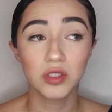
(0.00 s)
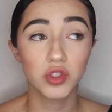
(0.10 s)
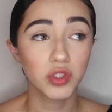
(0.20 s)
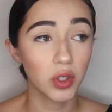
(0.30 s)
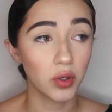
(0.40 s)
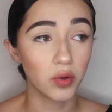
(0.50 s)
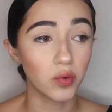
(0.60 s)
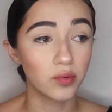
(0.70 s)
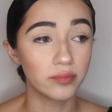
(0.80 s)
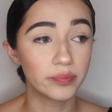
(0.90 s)

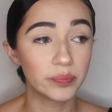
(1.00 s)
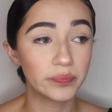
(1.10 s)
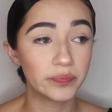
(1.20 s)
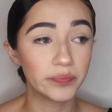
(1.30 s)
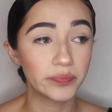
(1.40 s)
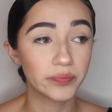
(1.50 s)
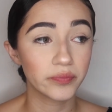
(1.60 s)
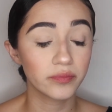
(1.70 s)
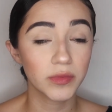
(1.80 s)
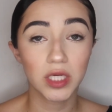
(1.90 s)
So
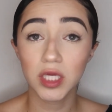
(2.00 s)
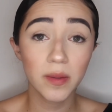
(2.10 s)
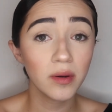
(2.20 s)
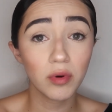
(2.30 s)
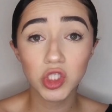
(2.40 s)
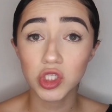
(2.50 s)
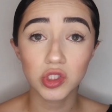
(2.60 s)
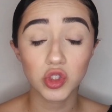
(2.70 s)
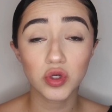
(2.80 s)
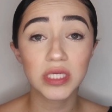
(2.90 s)
keep on watching
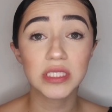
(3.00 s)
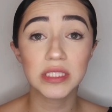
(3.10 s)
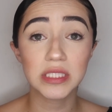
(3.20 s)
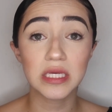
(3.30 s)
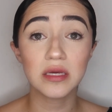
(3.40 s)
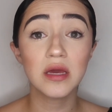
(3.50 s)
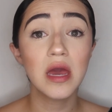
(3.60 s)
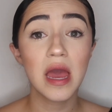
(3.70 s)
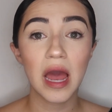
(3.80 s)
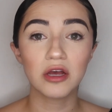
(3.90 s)
so you guys can see
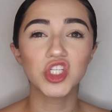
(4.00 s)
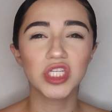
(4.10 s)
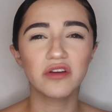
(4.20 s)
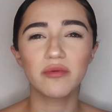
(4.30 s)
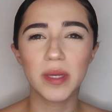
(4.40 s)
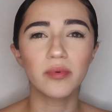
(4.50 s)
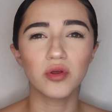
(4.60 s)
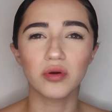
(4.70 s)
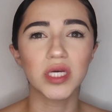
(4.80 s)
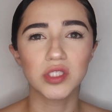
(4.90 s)
how shitty of a people
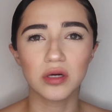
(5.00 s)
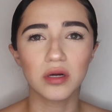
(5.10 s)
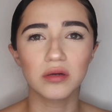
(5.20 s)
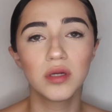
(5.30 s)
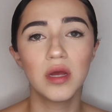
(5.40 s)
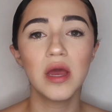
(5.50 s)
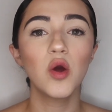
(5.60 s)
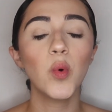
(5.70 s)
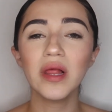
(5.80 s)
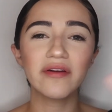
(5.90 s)
you guys are.
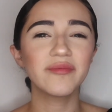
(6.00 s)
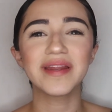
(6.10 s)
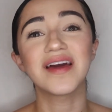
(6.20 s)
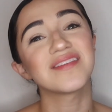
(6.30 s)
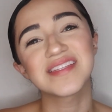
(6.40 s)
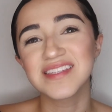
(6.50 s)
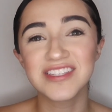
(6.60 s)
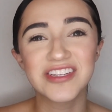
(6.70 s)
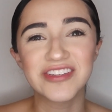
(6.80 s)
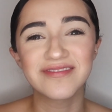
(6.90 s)
Well, everybody else
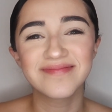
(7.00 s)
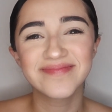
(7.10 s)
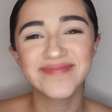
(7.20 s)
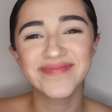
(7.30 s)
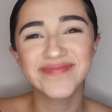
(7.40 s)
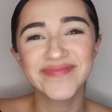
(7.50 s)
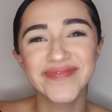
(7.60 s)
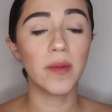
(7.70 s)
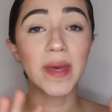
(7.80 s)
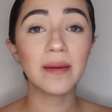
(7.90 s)
sees too.
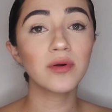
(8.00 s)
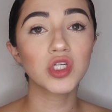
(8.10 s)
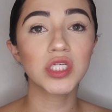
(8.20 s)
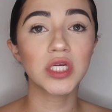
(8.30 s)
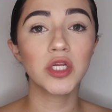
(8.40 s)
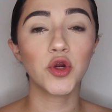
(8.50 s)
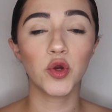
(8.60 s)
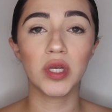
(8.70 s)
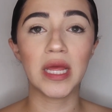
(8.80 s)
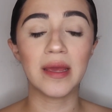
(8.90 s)
Well, the main person,
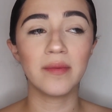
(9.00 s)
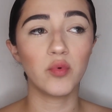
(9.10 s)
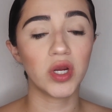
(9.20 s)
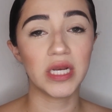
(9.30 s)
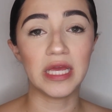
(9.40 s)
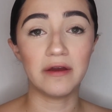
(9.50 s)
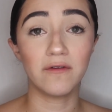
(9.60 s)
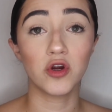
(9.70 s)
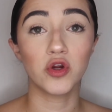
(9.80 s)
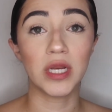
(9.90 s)
her name, we're gonna give
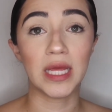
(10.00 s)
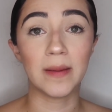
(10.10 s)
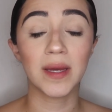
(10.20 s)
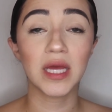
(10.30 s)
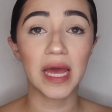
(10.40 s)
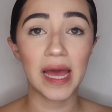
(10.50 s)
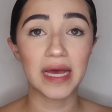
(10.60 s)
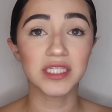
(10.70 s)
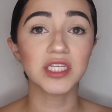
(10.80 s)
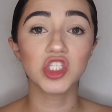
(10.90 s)
her name
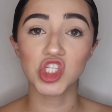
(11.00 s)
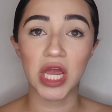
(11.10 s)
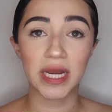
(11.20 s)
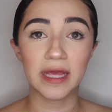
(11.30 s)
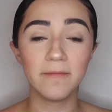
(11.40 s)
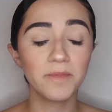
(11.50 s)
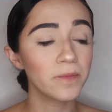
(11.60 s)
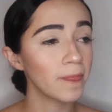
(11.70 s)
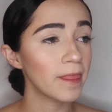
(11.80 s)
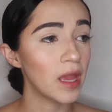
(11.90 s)
as Janet,
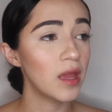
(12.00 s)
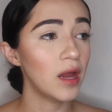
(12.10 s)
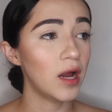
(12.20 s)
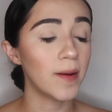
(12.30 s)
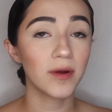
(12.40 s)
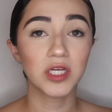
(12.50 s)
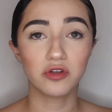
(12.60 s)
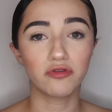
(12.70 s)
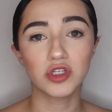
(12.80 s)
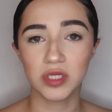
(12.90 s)
because
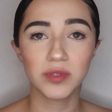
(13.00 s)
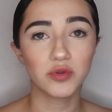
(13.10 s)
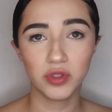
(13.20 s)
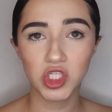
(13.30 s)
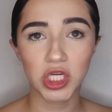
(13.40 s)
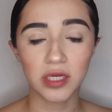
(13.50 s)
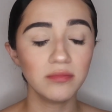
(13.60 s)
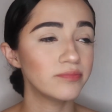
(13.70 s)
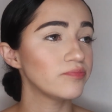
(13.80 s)
her first name starts with a J.